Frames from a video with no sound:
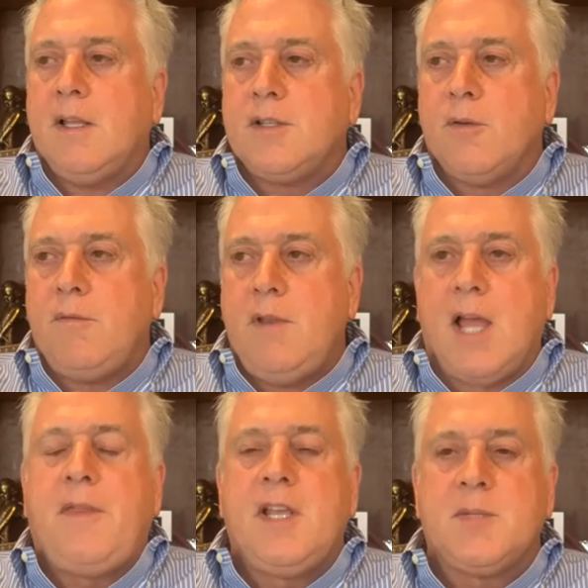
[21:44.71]
So
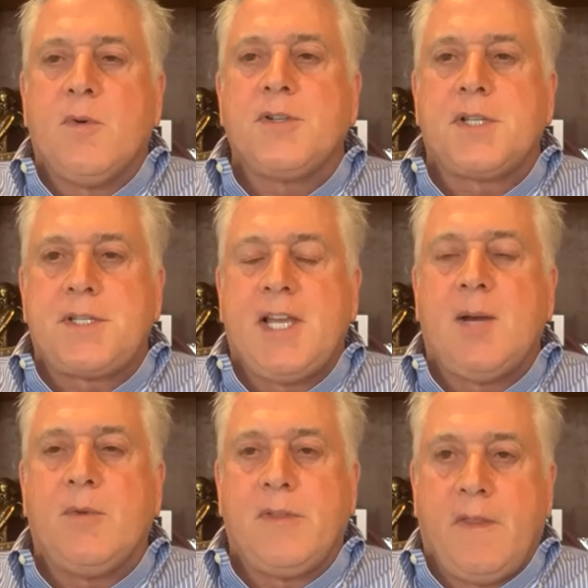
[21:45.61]
nothing's more
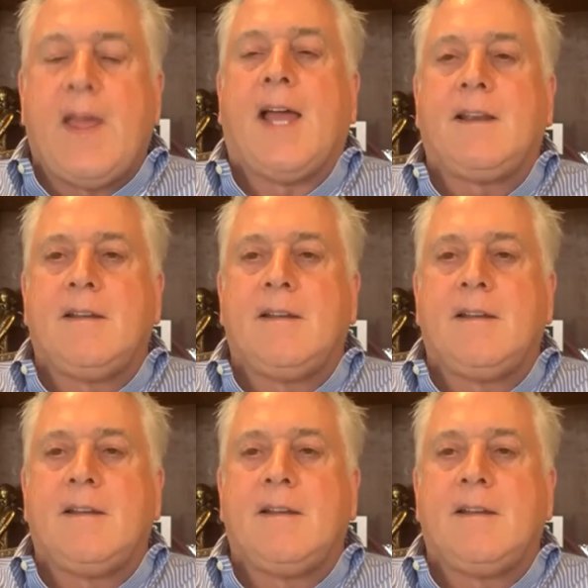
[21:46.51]
sustainable than that.